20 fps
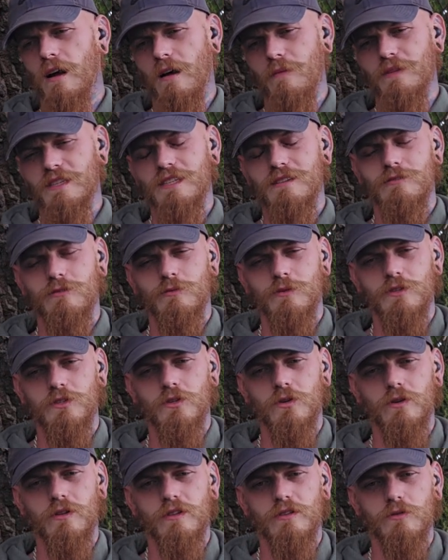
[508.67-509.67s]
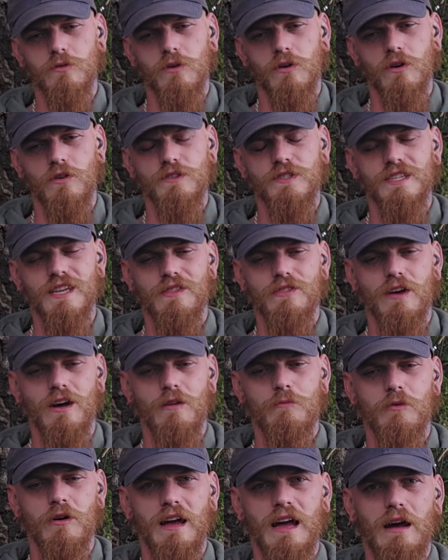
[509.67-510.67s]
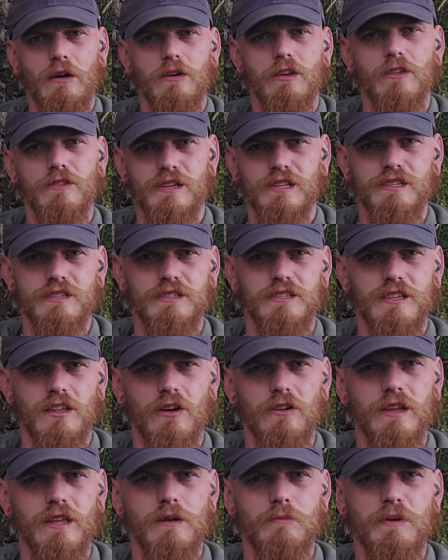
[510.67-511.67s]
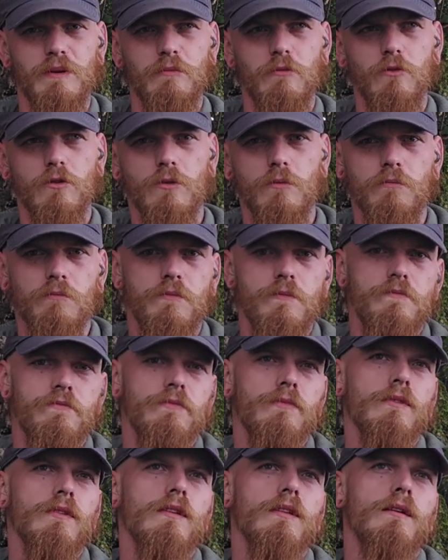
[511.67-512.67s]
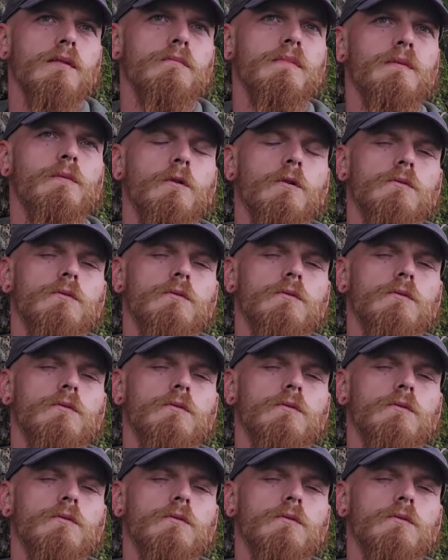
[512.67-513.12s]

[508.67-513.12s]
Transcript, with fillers: um, that seem to enjoy the sort of content that I put out. I know this is slightly a bit more, a bit